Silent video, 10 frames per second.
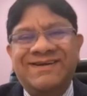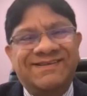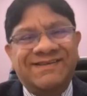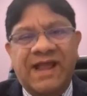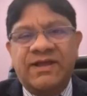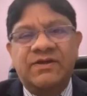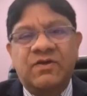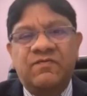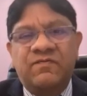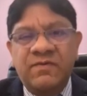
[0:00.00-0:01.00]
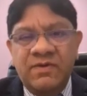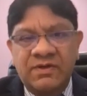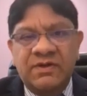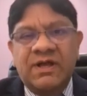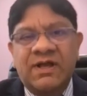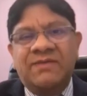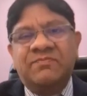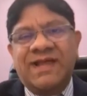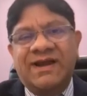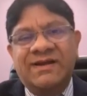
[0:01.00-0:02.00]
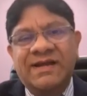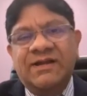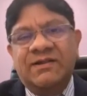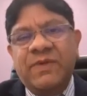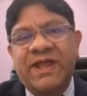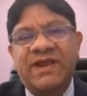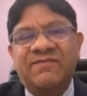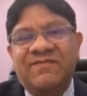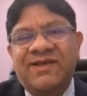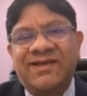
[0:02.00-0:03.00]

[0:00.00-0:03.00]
seconds of that needle pain